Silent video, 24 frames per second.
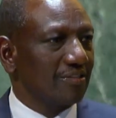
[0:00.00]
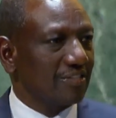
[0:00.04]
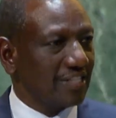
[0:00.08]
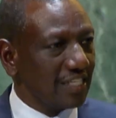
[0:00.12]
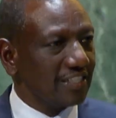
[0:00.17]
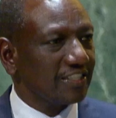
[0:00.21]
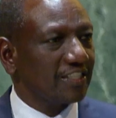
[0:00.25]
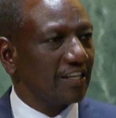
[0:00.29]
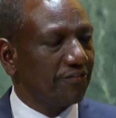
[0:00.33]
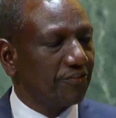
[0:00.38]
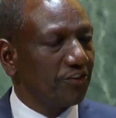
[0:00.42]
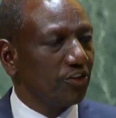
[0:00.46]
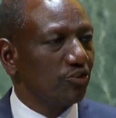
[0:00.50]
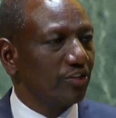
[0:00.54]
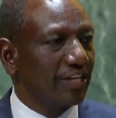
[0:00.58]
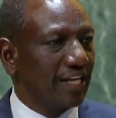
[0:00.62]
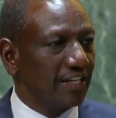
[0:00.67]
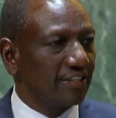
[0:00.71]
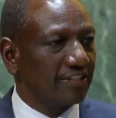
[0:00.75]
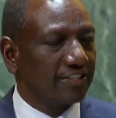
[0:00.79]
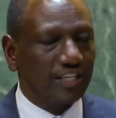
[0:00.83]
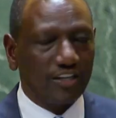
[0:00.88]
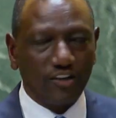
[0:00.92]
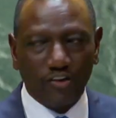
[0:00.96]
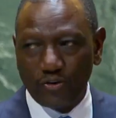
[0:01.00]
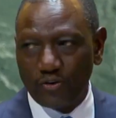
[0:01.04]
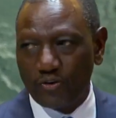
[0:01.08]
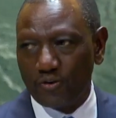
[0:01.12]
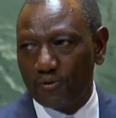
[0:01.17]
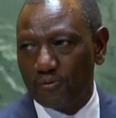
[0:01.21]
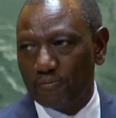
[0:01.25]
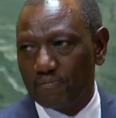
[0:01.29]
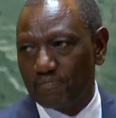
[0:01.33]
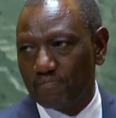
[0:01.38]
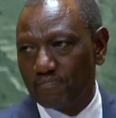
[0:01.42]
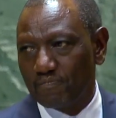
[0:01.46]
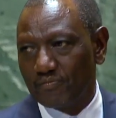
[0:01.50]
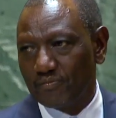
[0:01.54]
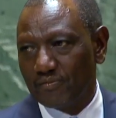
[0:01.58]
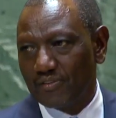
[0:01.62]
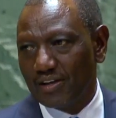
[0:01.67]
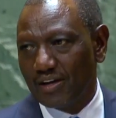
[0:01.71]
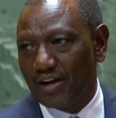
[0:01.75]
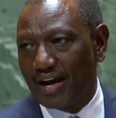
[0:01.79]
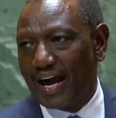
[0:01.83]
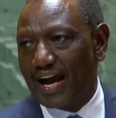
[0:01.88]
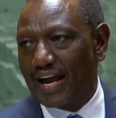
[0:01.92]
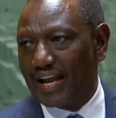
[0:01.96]
Just a few days ago,
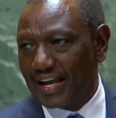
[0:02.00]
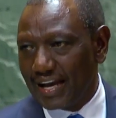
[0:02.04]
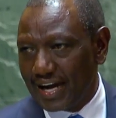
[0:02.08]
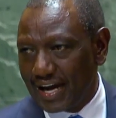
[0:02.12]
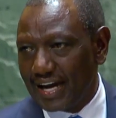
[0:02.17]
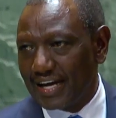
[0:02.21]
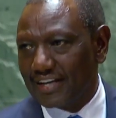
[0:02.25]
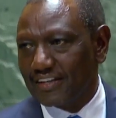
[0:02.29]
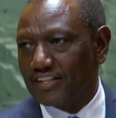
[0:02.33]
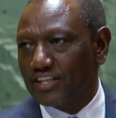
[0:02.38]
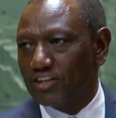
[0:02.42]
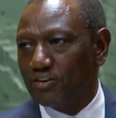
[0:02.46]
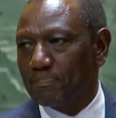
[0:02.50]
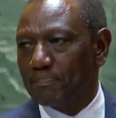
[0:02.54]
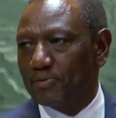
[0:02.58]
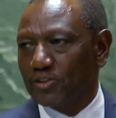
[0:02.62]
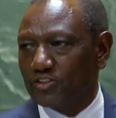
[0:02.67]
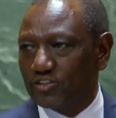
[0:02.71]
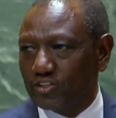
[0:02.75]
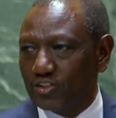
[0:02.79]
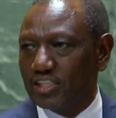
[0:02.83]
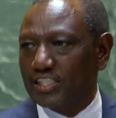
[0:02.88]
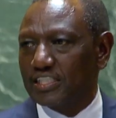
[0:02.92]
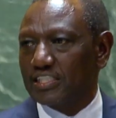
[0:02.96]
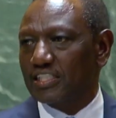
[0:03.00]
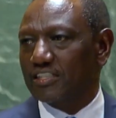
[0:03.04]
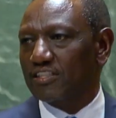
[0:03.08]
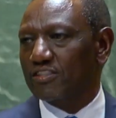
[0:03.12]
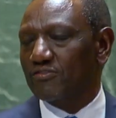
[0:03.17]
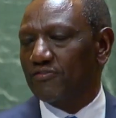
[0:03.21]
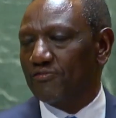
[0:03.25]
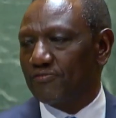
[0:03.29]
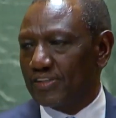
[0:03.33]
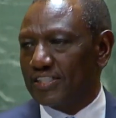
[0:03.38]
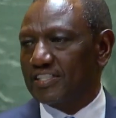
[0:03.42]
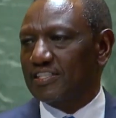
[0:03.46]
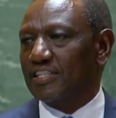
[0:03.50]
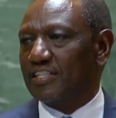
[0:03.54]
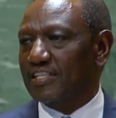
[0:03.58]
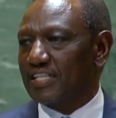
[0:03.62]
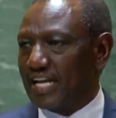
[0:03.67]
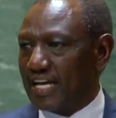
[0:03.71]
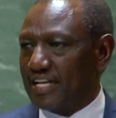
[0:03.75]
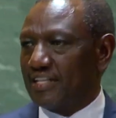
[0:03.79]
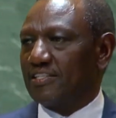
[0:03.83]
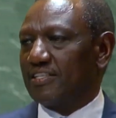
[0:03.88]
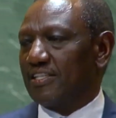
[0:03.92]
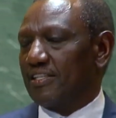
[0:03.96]
I had the opportunity to visit
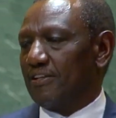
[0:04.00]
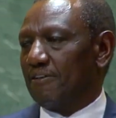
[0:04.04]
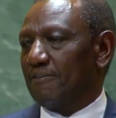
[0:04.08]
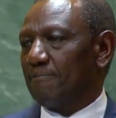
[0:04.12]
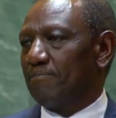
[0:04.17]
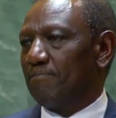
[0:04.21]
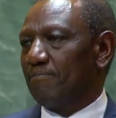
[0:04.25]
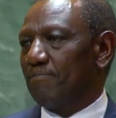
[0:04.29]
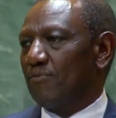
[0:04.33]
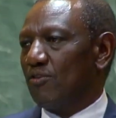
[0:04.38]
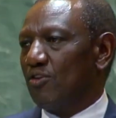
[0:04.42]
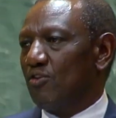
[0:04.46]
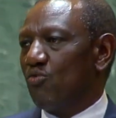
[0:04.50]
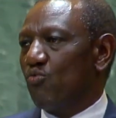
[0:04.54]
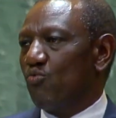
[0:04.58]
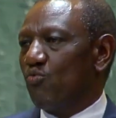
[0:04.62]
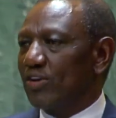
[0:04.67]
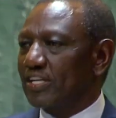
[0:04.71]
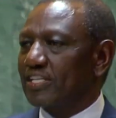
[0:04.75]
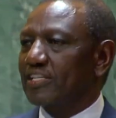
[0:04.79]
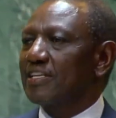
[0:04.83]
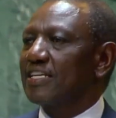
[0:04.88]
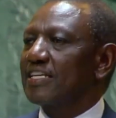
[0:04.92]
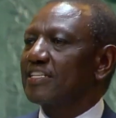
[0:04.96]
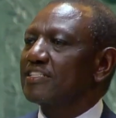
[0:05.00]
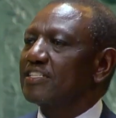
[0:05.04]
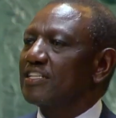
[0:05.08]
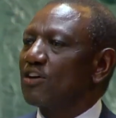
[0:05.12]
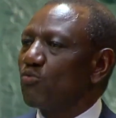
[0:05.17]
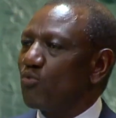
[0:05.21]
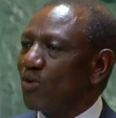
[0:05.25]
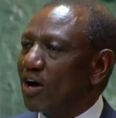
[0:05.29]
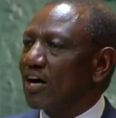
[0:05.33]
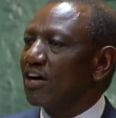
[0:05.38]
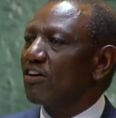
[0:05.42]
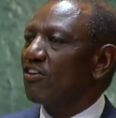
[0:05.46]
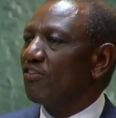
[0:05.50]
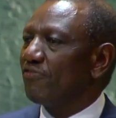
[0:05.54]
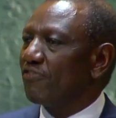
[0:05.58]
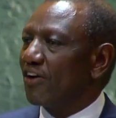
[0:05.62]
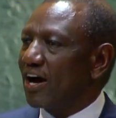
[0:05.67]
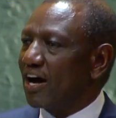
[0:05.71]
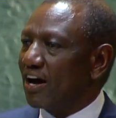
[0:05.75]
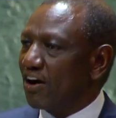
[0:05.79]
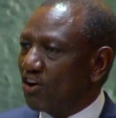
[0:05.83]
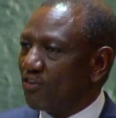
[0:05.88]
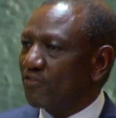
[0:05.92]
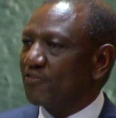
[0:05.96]
Haiti, witness the work of
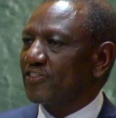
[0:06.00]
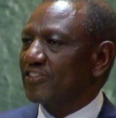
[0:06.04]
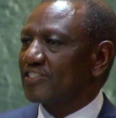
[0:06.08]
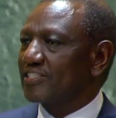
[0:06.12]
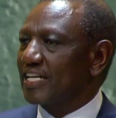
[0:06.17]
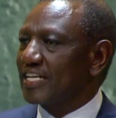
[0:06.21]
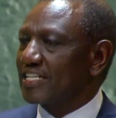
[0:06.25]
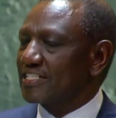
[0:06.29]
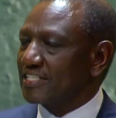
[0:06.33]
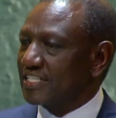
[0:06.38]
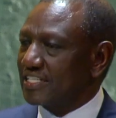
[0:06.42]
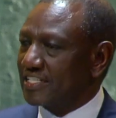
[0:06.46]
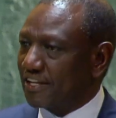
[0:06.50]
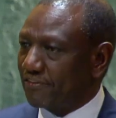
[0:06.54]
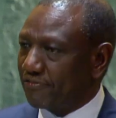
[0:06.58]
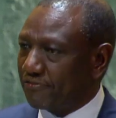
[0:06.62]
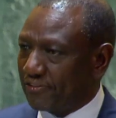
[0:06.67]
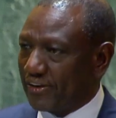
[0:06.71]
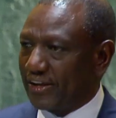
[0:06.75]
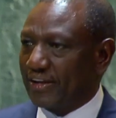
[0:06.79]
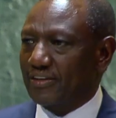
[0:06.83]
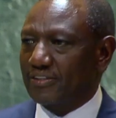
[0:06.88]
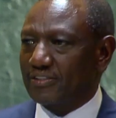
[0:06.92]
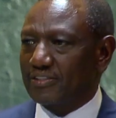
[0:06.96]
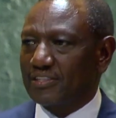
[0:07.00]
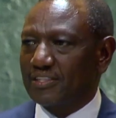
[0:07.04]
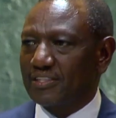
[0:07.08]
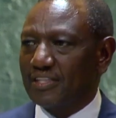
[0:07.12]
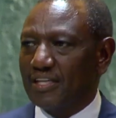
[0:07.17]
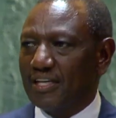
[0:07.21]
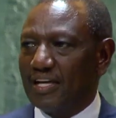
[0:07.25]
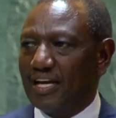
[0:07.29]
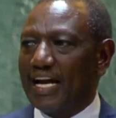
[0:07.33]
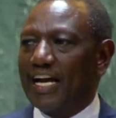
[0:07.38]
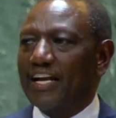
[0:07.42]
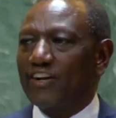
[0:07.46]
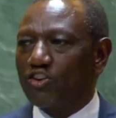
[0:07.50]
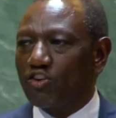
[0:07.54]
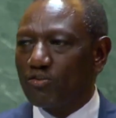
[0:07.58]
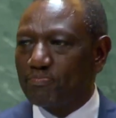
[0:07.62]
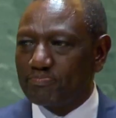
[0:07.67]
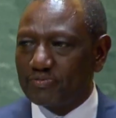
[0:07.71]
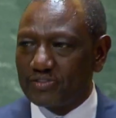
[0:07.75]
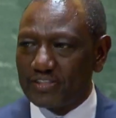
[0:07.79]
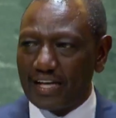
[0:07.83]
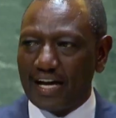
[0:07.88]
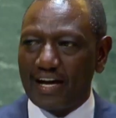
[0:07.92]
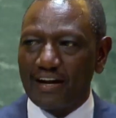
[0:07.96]
our officers in the field, and
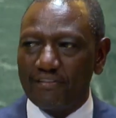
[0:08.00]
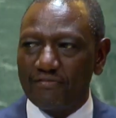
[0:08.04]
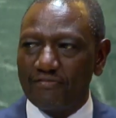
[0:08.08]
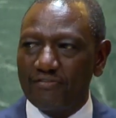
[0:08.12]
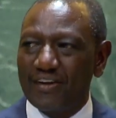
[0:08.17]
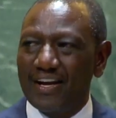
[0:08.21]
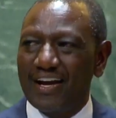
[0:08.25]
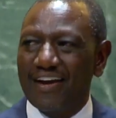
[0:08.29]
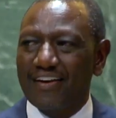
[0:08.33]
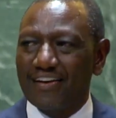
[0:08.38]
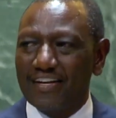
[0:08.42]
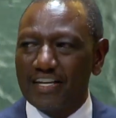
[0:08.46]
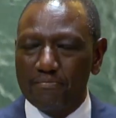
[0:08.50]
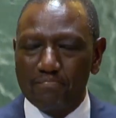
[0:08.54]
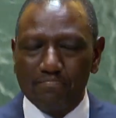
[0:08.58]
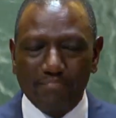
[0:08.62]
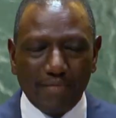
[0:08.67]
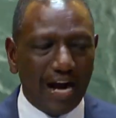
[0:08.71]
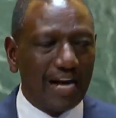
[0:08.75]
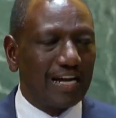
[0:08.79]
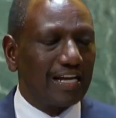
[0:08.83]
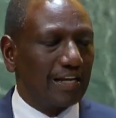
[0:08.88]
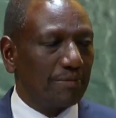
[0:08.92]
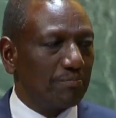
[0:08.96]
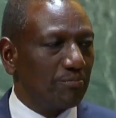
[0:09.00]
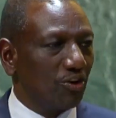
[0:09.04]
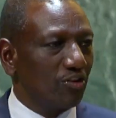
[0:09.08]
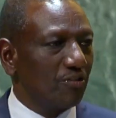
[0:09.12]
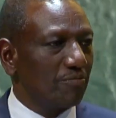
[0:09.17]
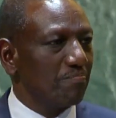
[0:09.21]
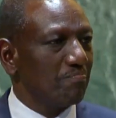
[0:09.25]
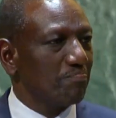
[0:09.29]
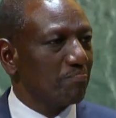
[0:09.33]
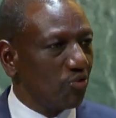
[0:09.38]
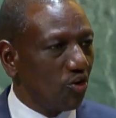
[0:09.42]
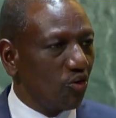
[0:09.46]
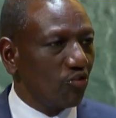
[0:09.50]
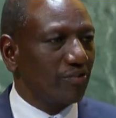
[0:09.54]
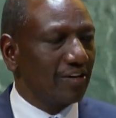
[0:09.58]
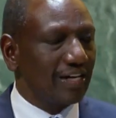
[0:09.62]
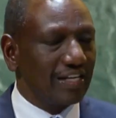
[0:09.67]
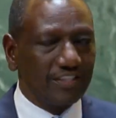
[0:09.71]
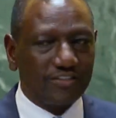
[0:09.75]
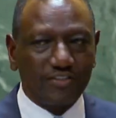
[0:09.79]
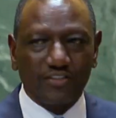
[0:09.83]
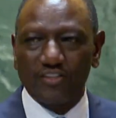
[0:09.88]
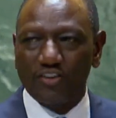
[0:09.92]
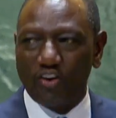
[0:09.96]
observe remarkable
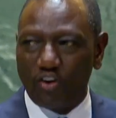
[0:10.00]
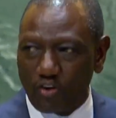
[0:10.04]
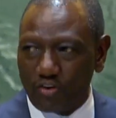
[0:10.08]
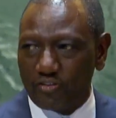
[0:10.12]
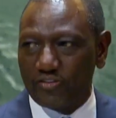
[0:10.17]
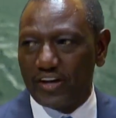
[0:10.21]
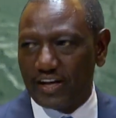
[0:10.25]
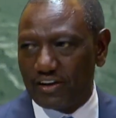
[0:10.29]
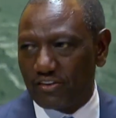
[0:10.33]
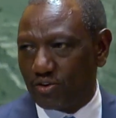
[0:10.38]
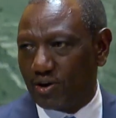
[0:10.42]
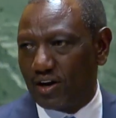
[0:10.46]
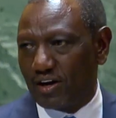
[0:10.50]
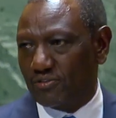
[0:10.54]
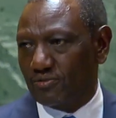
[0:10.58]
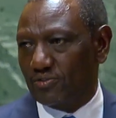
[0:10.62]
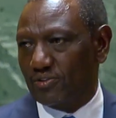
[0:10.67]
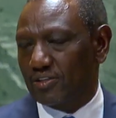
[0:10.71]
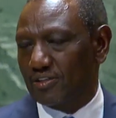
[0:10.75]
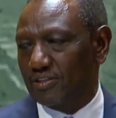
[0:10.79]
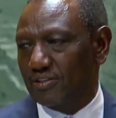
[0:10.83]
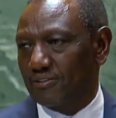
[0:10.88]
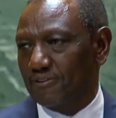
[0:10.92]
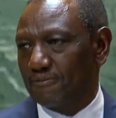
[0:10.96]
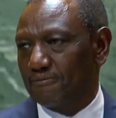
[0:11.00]
progress on the ground.